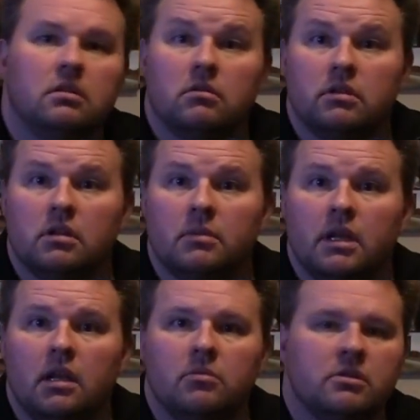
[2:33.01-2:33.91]
Don't tell
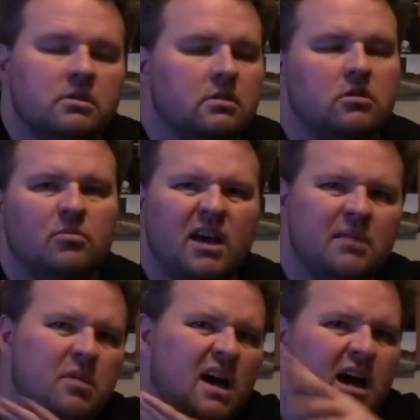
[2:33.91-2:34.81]
my neighbors. There's
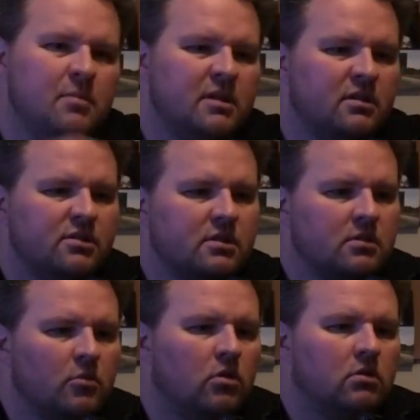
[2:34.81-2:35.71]
nobody behind me. There's just
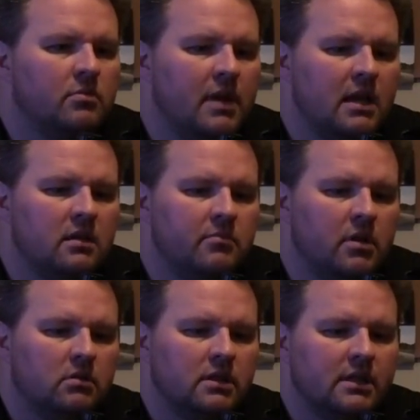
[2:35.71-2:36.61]
some old abandoned
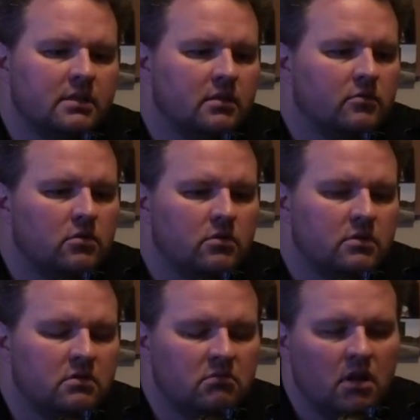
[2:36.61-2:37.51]
buildings, and of
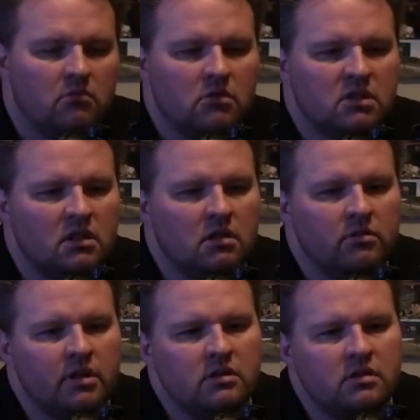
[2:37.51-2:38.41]
course, gun wasn't loaded.